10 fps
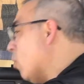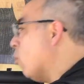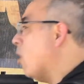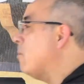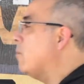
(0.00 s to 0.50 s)

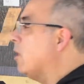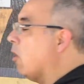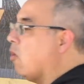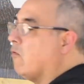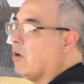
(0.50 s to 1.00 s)
1 mil
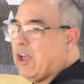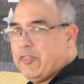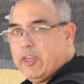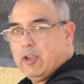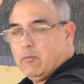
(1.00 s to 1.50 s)
over. I
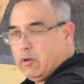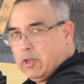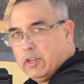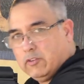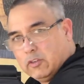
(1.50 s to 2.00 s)
think we're
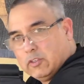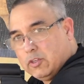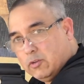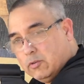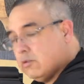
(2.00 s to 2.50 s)
going to just
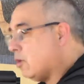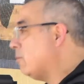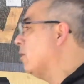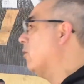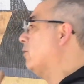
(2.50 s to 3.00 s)
use our
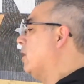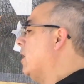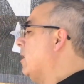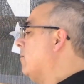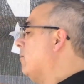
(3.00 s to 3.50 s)
mils
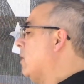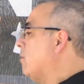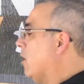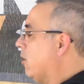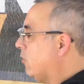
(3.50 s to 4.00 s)
today. I'm
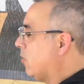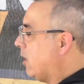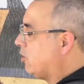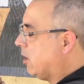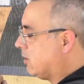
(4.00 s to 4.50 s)
not going to try
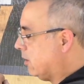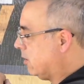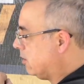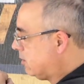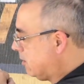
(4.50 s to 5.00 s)
and chase it
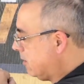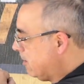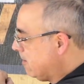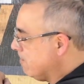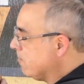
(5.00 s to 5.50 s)
because
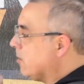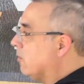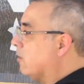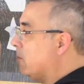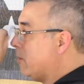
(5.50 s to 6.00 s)

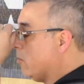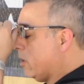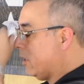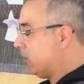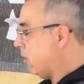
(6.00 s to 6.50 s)
it's going to be what
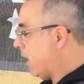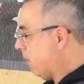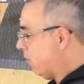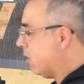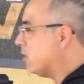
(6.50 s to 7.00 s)
it is. All
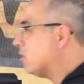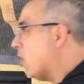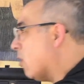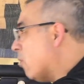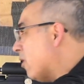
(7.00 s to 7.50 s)
right, we're going to
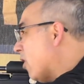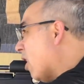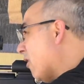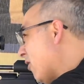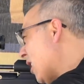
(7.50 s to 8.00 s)
start with
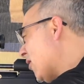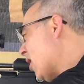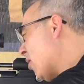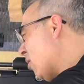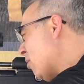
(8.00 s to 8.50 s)
our
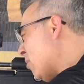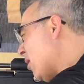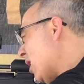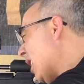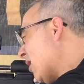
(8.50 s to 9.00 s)
5-shot group
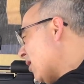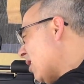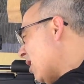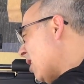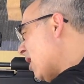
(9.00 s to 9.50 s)
on the next